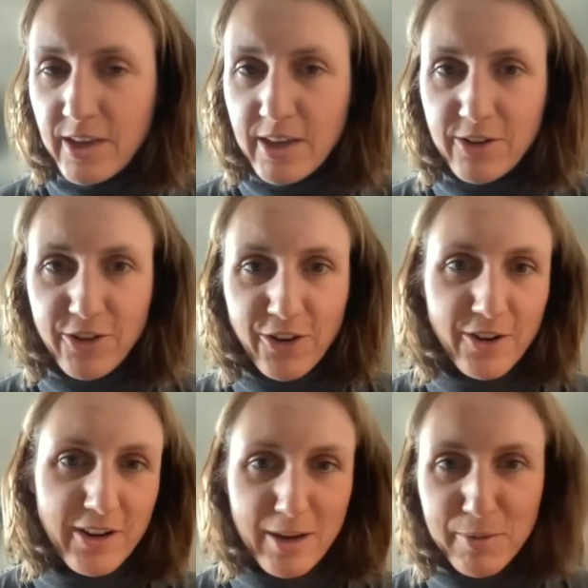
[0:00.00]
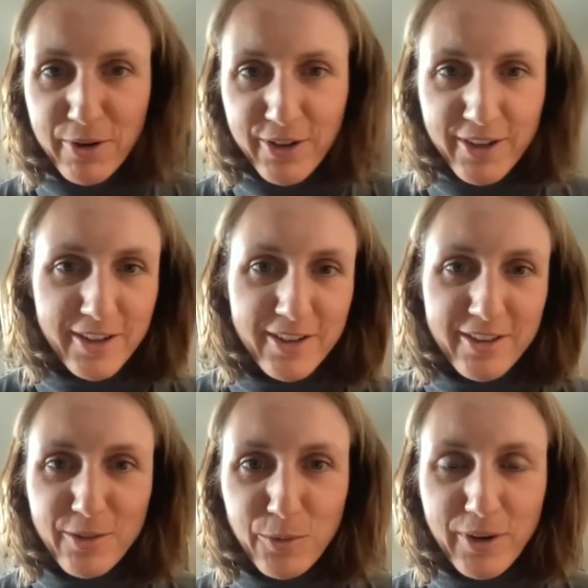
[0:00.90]

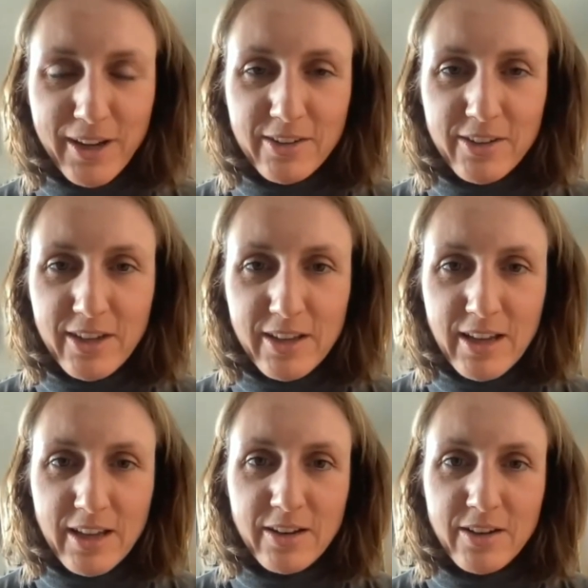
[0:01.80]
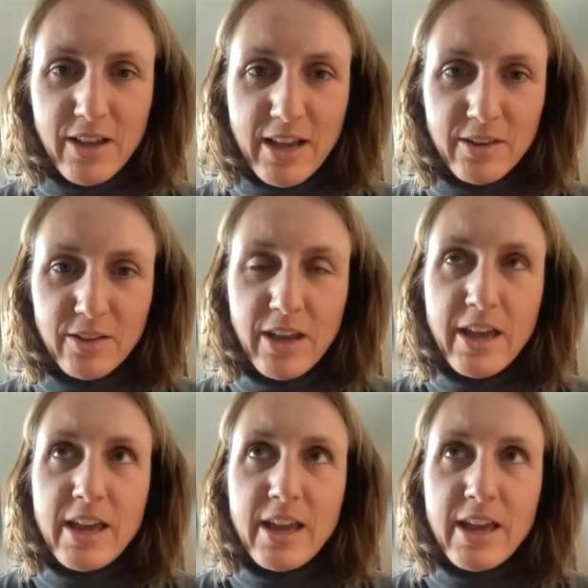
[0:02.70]
inter-neighborhood oriented, and